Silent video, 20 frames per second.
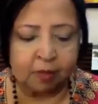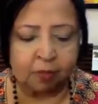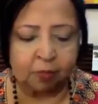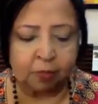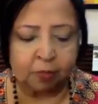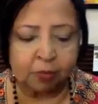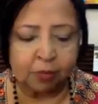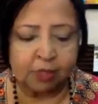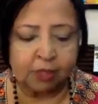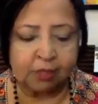
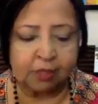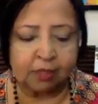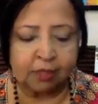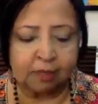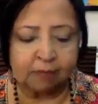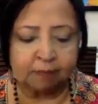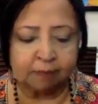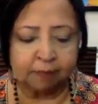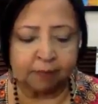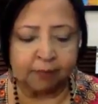Breathe
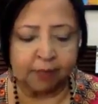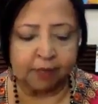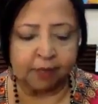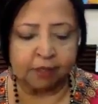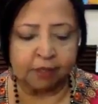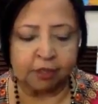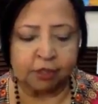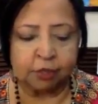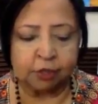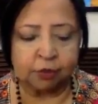in
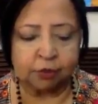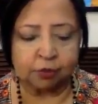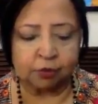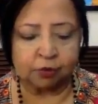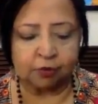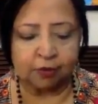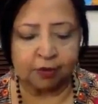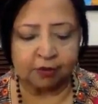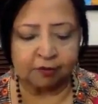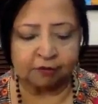2,
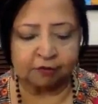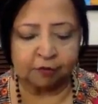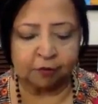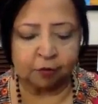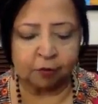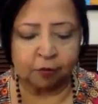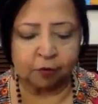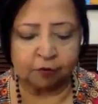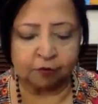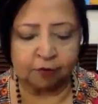3,
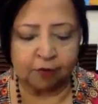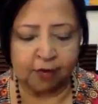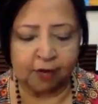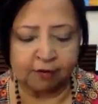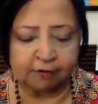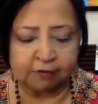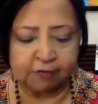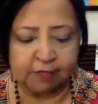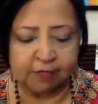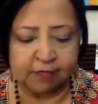4,
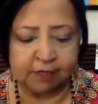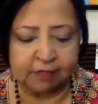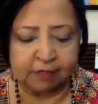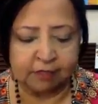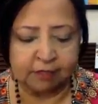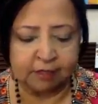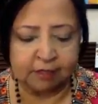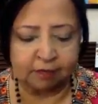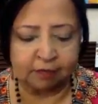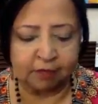5, 6,
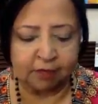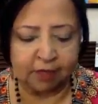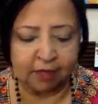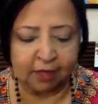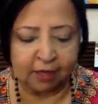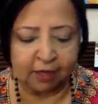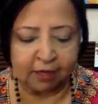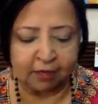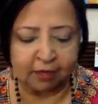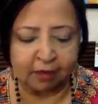7,
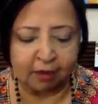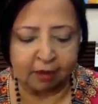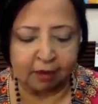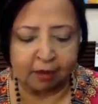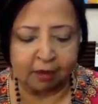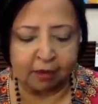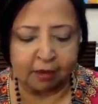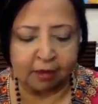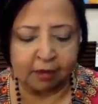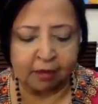8,
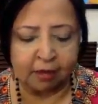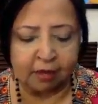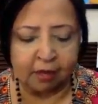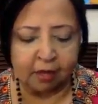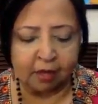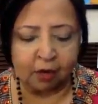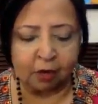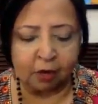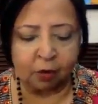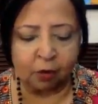9.
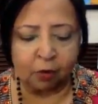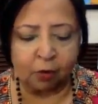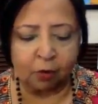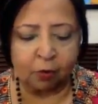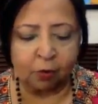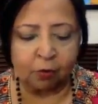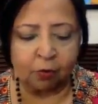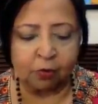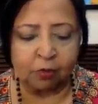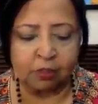
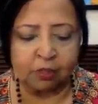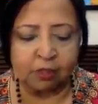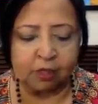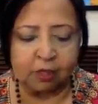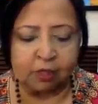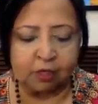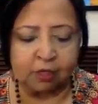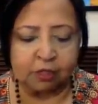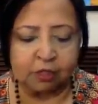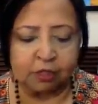Hold
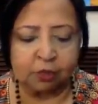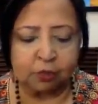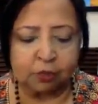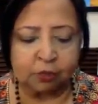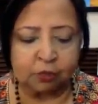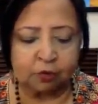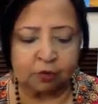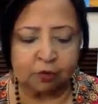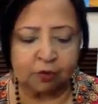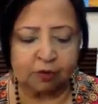2,
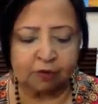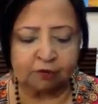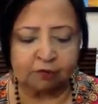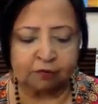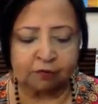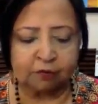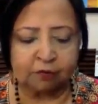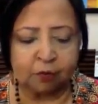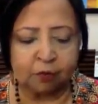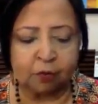3,
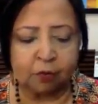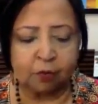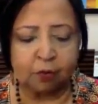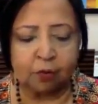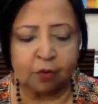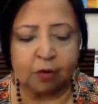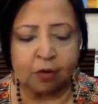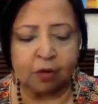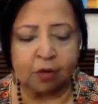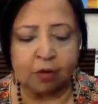4.
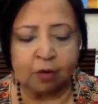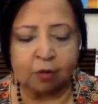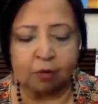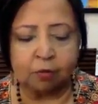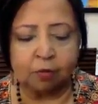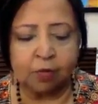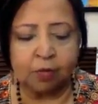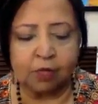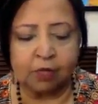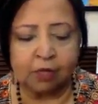
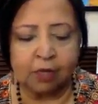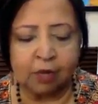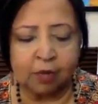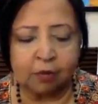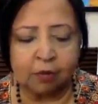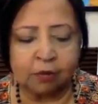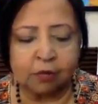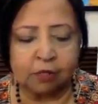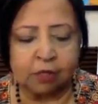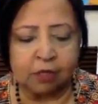Breathe
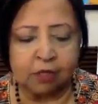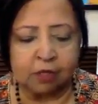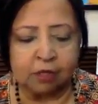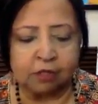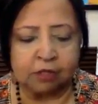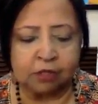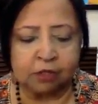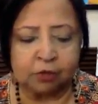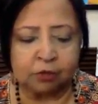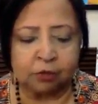out
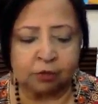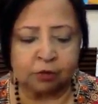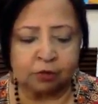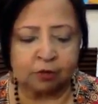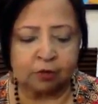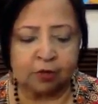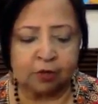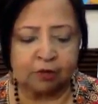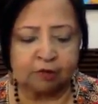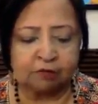2,
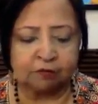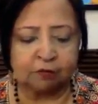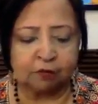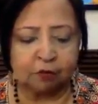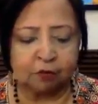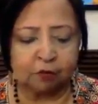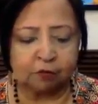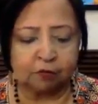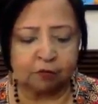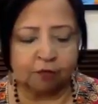3,
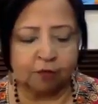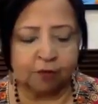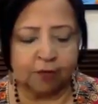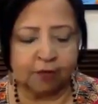4, 5,